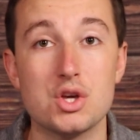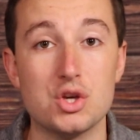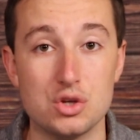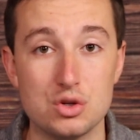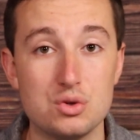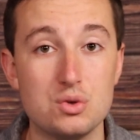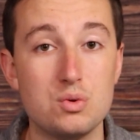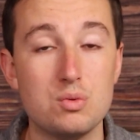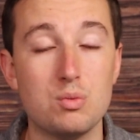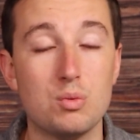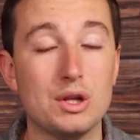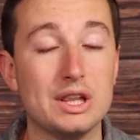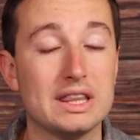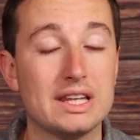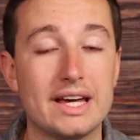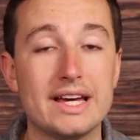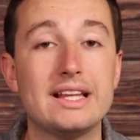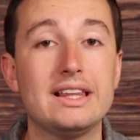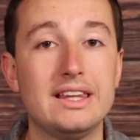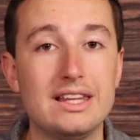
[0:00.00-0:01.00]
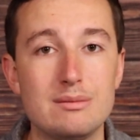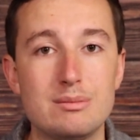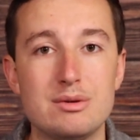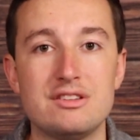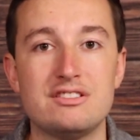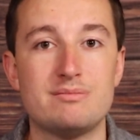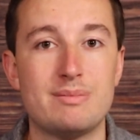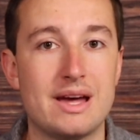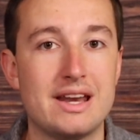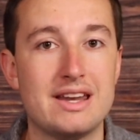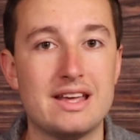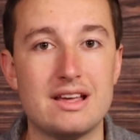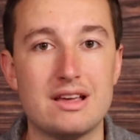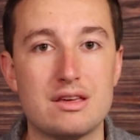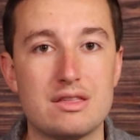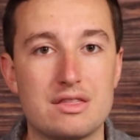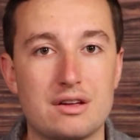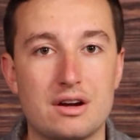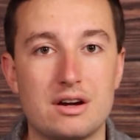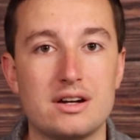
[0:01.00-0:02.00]
you will likely be spending
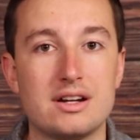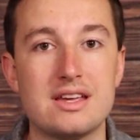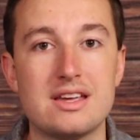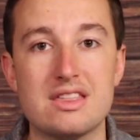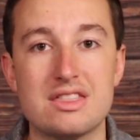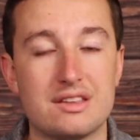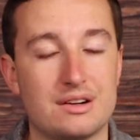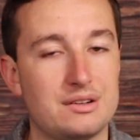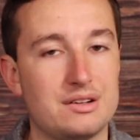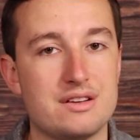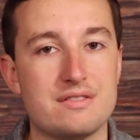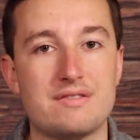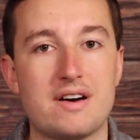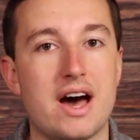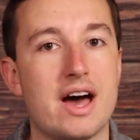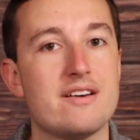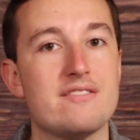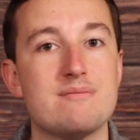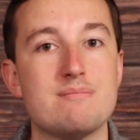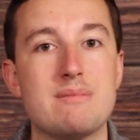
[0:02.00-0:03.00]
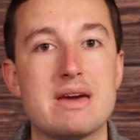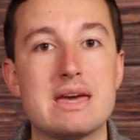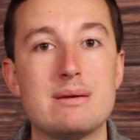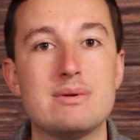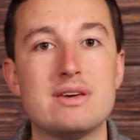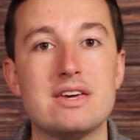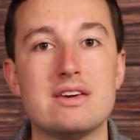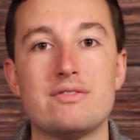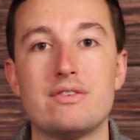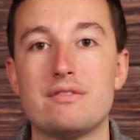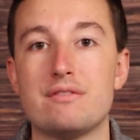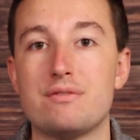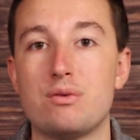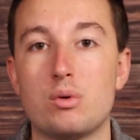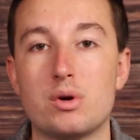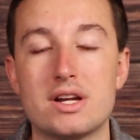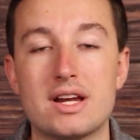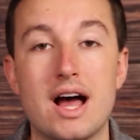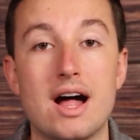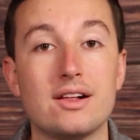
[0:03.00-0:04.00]
$30, $35, maybe even
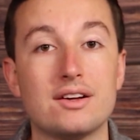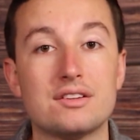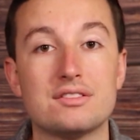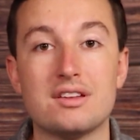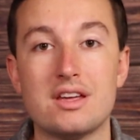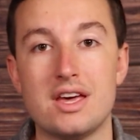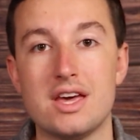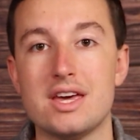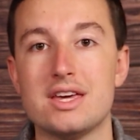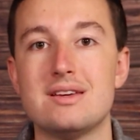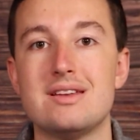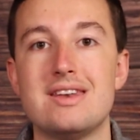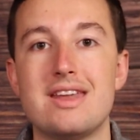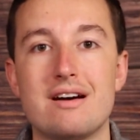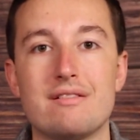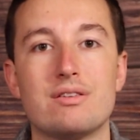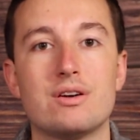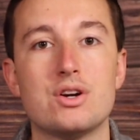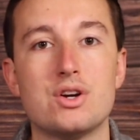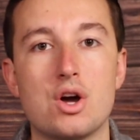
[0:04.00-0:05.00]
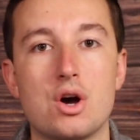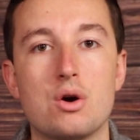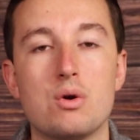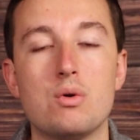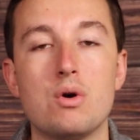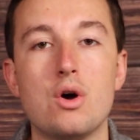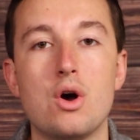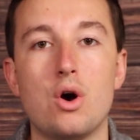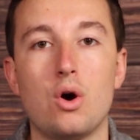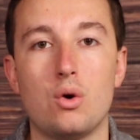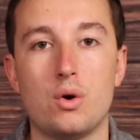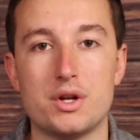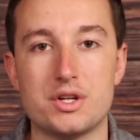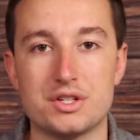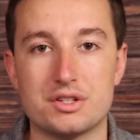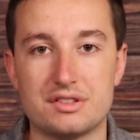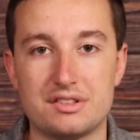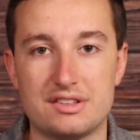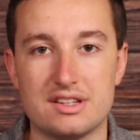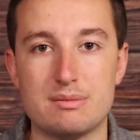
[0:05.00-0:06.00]
$40. You never know on
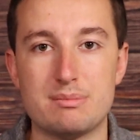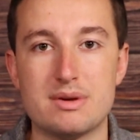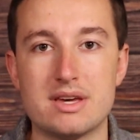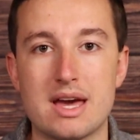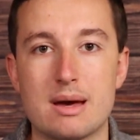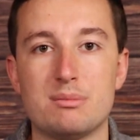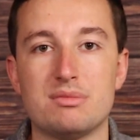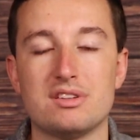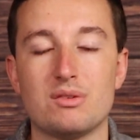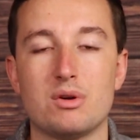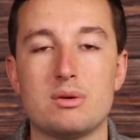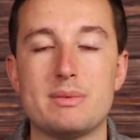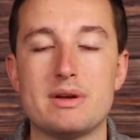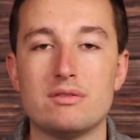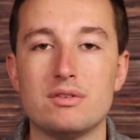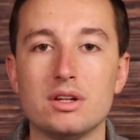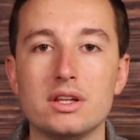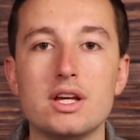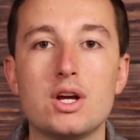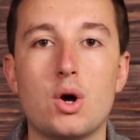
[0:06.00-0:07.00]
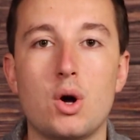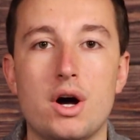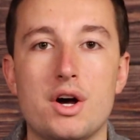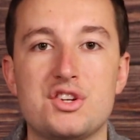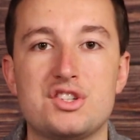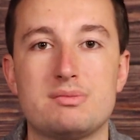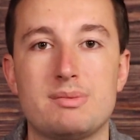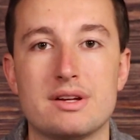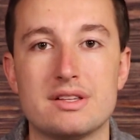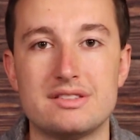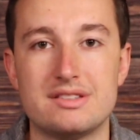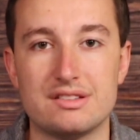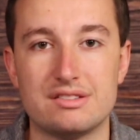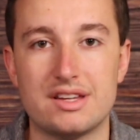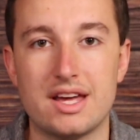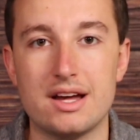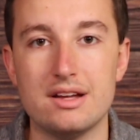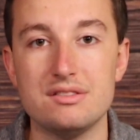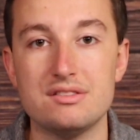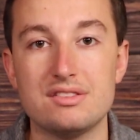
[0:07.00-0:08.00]
your CPM. So you want to be really cautious about
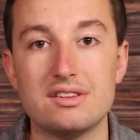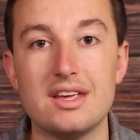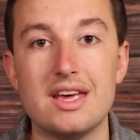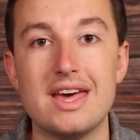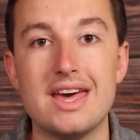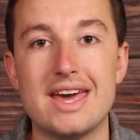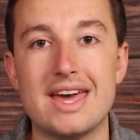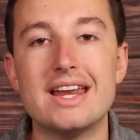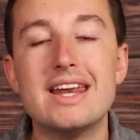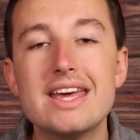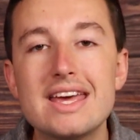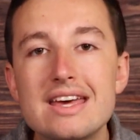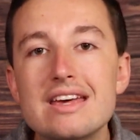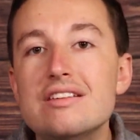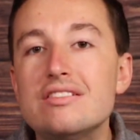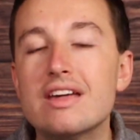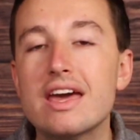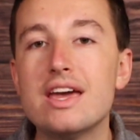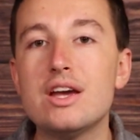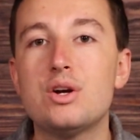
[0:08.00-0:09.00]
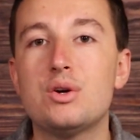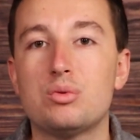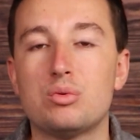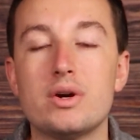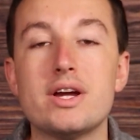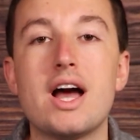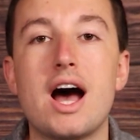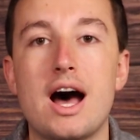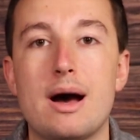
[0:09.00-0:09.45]
discounts. It is a great